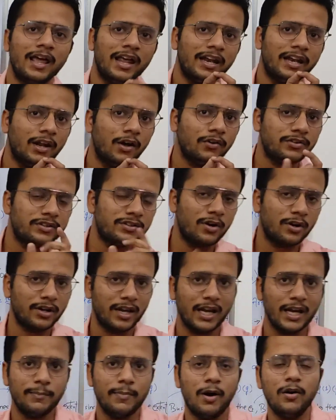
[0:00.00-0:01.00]
Now
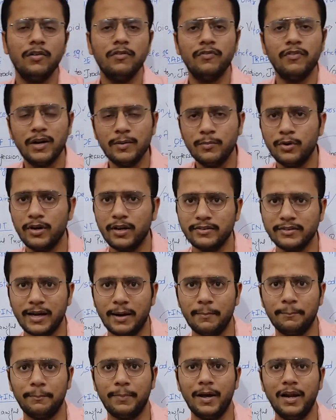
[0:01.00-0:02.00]
talking about one more
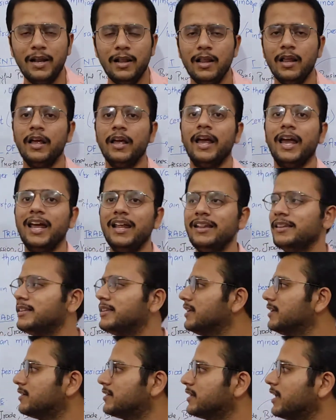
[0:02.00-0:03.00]
example, in
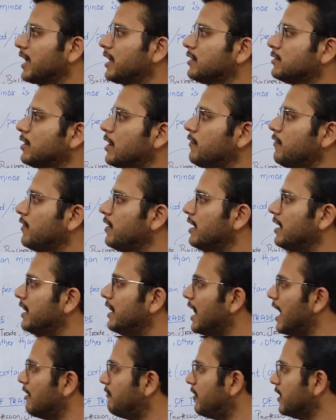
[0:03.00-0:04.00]
this case of
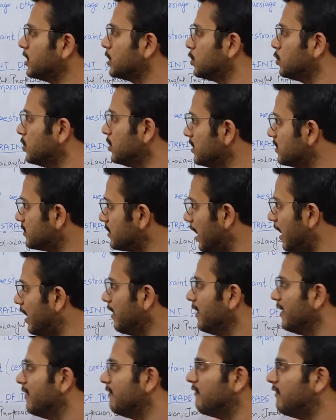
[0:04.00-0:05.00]

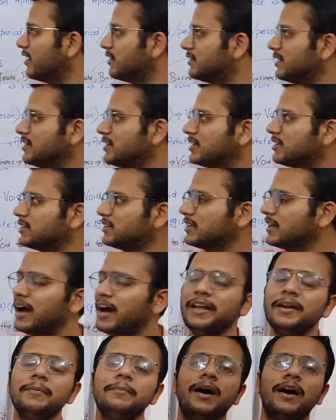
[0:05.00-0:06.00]
Lafatunisa versus
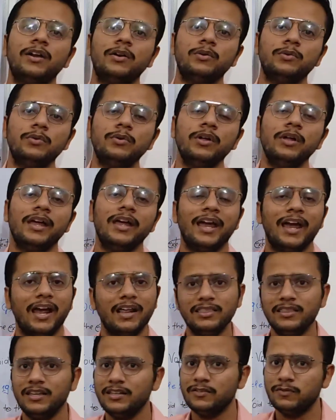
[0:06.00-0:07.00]
Saharbanu,
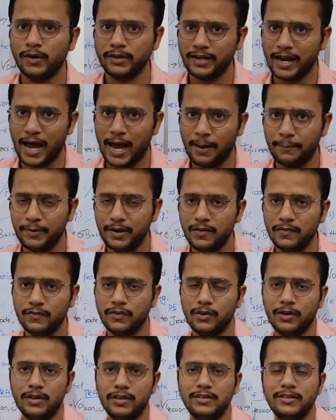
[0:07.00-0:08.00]
in this what happened
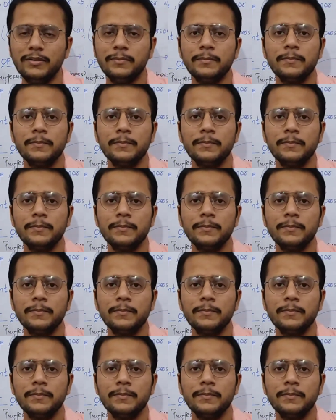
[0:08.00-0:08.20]
was,